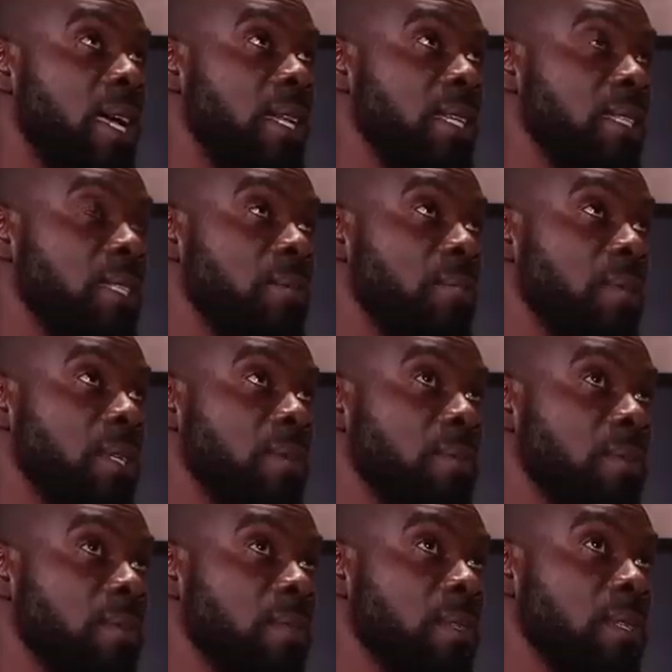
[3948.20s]
Alex in there,
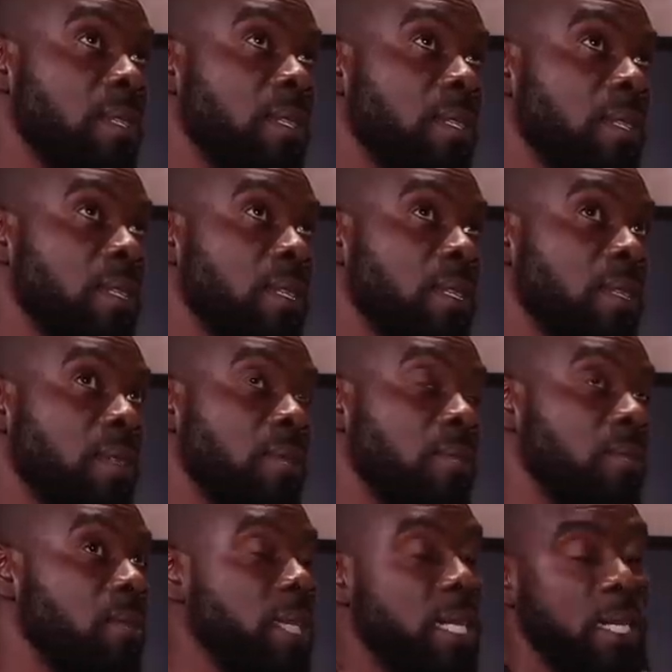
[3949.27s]

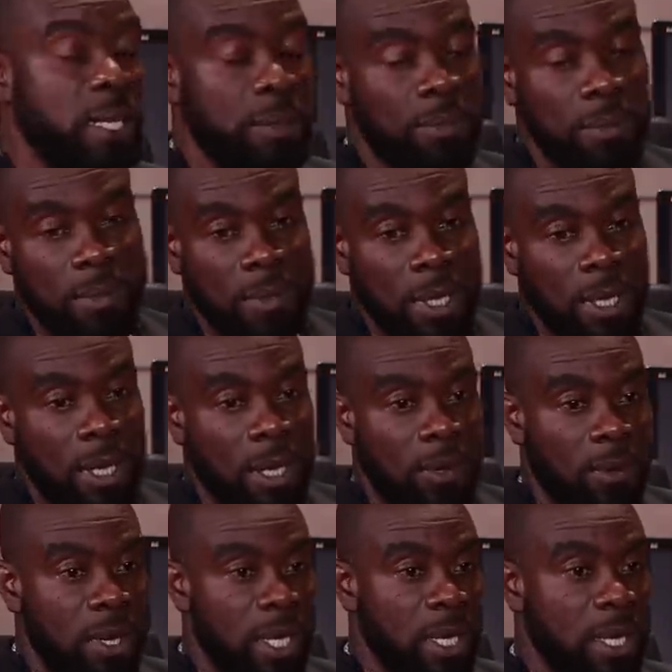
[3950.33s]
one of them,
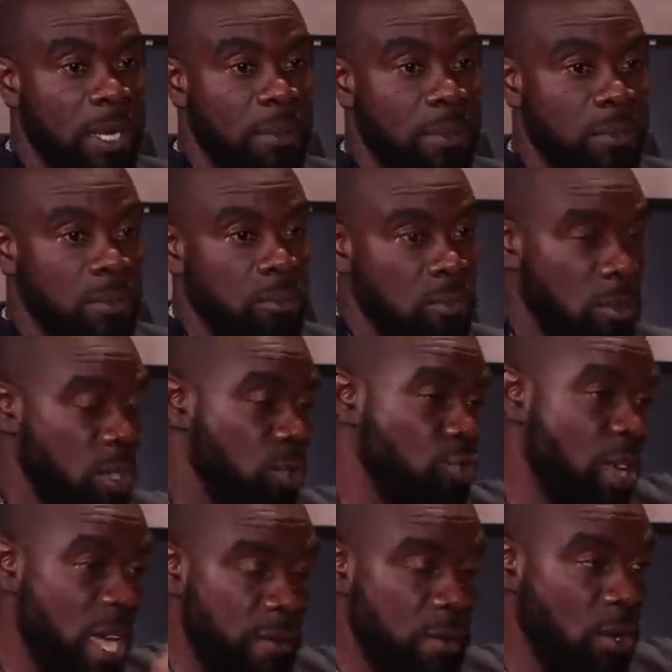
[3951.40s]
one of them was
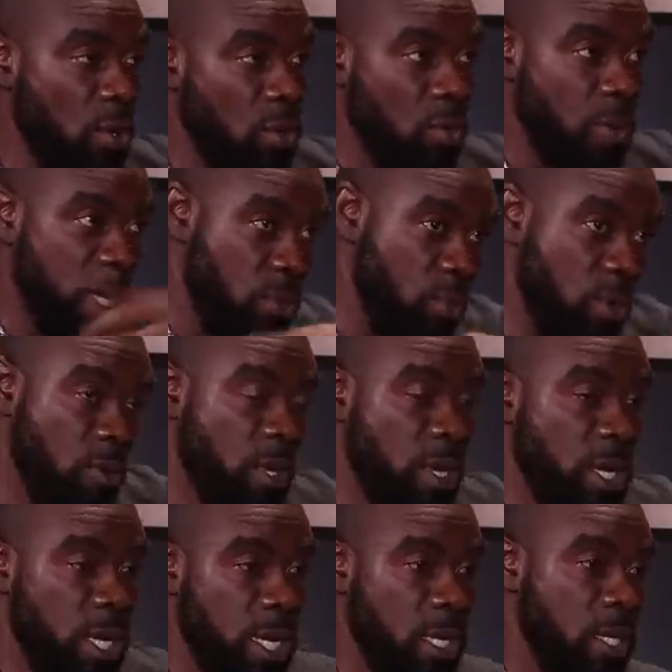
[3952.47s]
driving out when we
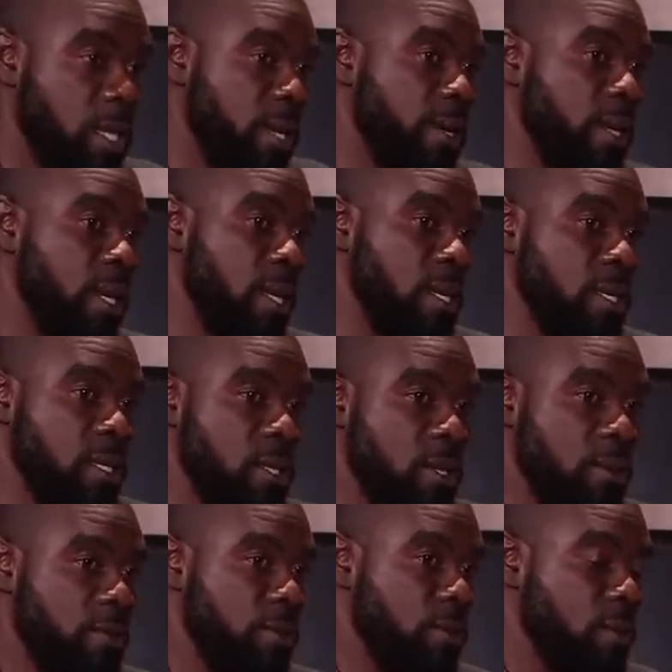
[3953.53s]
were entering and
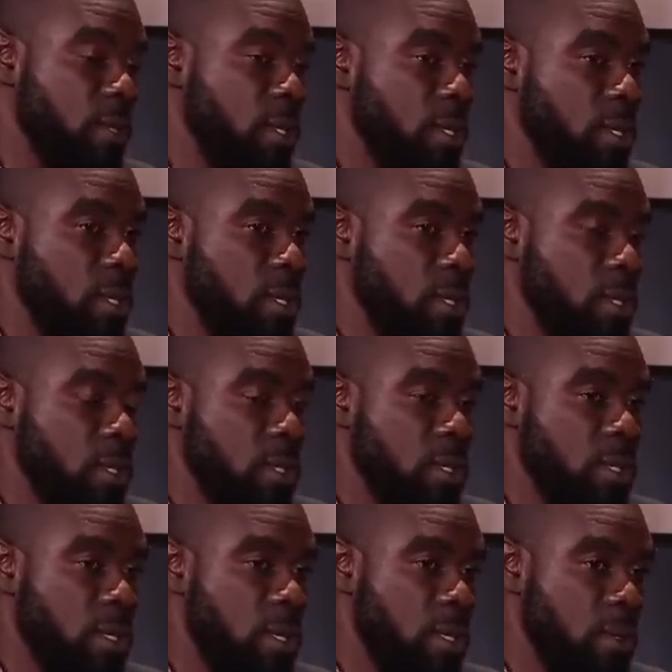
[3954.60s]
stuff. Oh, okay.
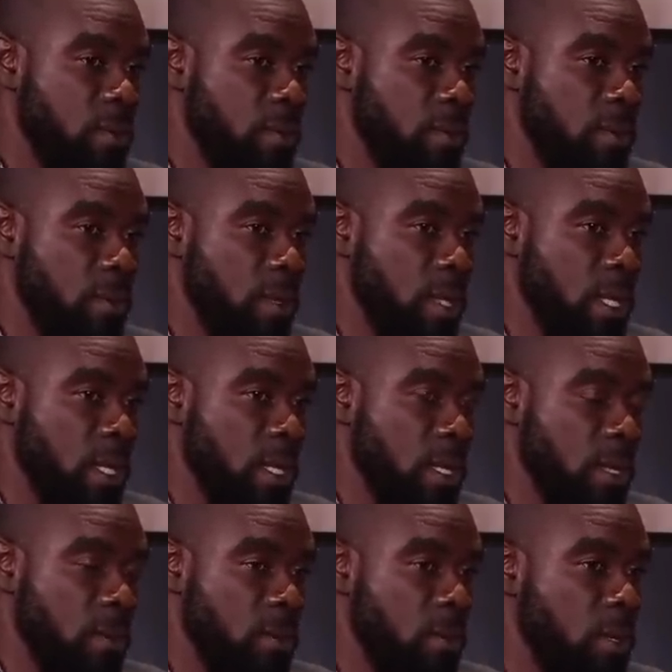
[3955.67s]
So
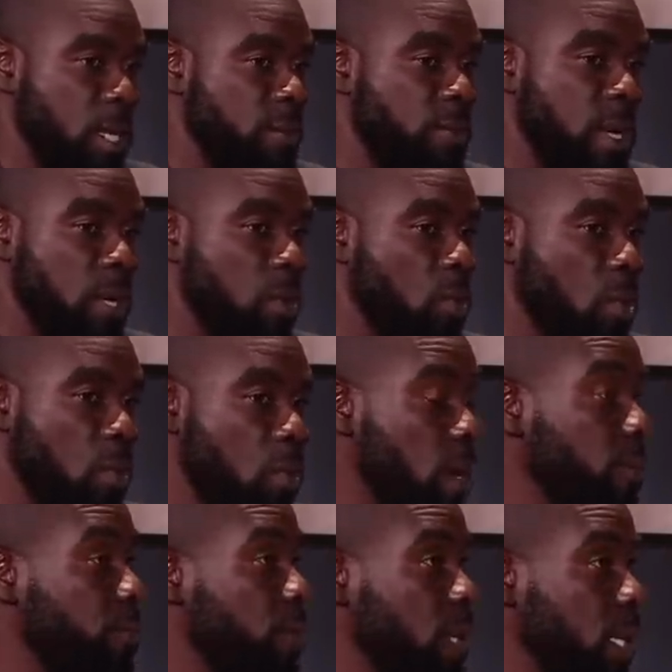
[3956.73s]
we never know
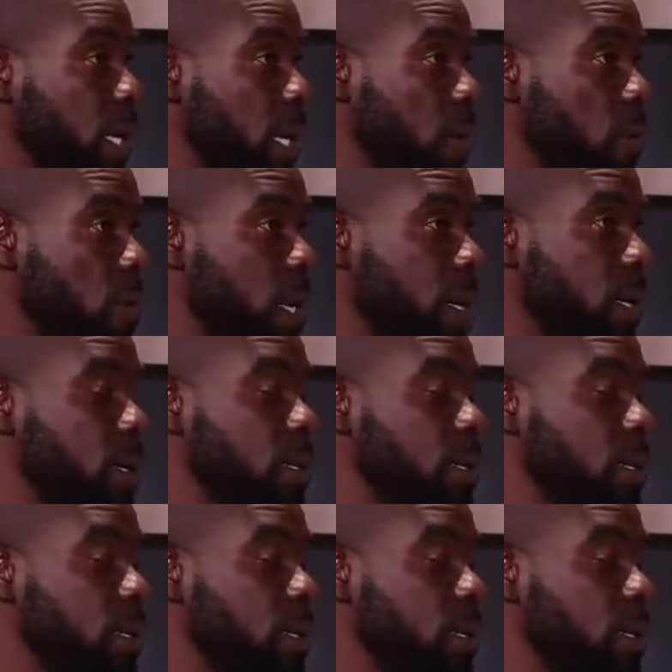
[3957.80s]
what really are going